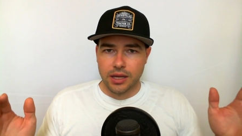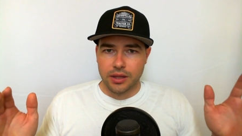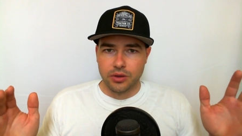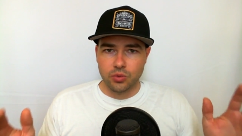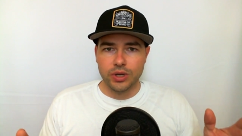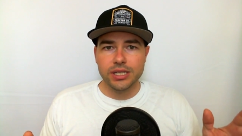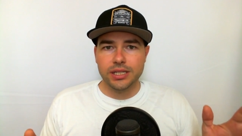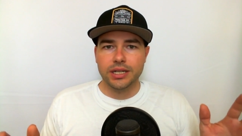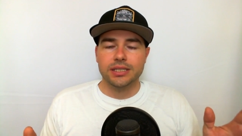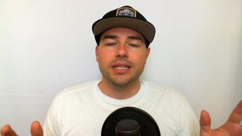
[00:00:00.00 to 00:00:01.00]
the reason
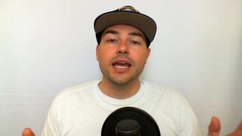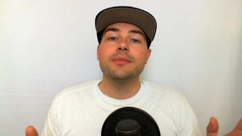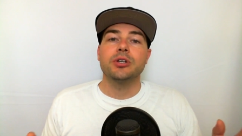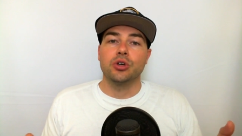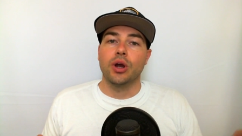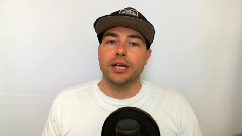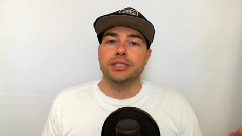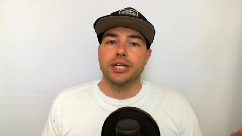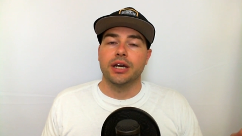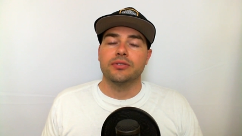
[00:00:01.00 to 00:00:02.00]
it's named a
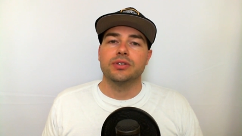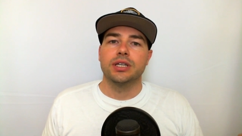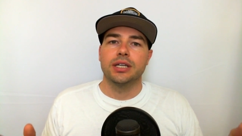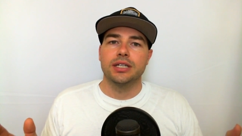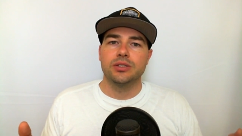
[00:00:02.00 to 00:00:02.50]
crankshaft is